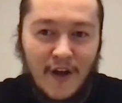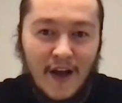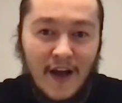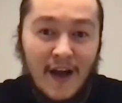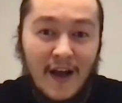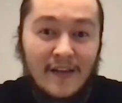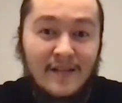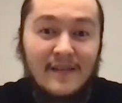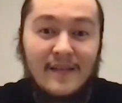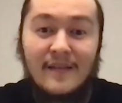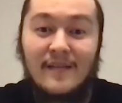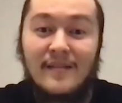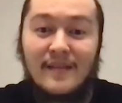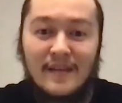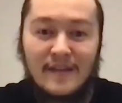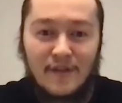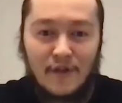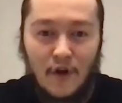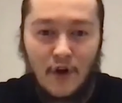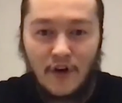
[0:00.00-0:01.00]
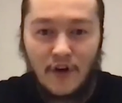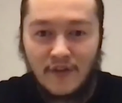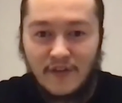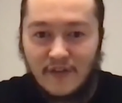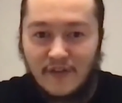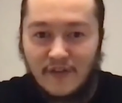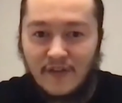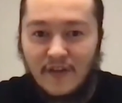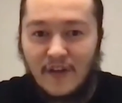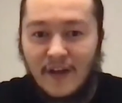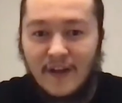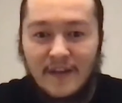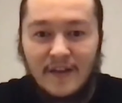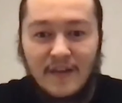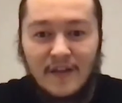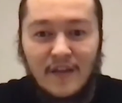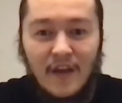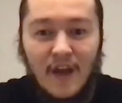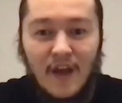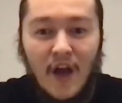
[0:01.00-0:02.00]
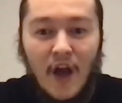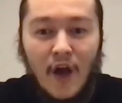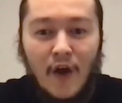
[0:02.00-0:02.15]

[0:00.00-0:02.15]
assistant dogs, and